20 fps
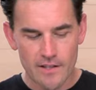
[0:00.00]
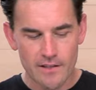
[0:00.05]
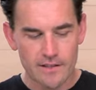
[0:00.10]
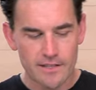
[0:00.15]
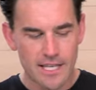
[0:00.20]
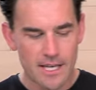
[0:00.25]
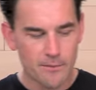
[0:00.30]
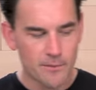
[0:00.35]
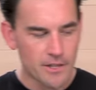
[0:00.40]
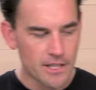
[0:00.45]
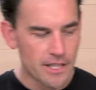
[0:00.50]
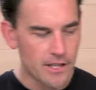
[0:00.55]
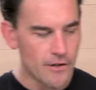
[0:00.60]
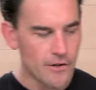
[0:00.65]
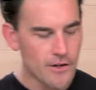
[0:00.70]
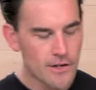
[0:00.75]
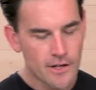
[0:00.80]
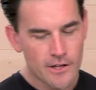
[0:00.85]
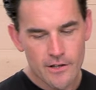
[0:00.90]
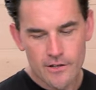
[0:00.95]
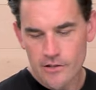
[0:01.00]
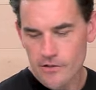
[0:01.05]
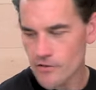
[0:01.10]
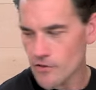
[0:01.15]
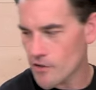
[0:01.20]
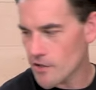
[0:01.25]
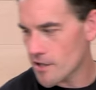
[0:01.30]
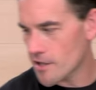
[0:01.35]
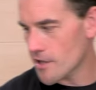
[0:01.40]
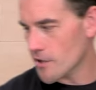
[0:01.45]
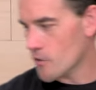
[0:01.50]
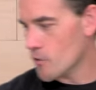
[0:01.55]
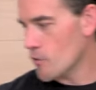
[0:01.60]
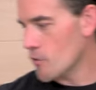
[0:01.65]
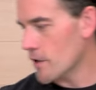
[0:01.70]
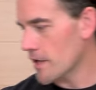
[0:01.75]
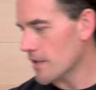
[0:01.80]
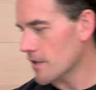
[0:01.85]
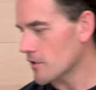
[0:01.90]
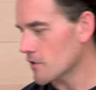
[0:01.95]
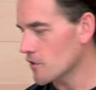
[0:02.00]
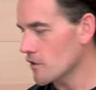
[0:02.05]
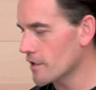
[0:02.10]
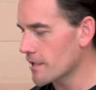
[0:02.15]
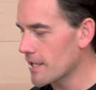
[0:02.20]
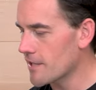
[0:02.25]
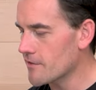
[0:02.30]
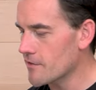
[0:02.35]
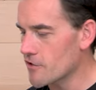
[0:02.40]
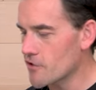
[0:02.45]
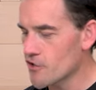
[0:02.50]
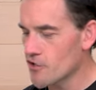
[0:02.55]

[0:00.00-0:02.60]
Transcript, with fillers: on the table here, just so you get a quick look at the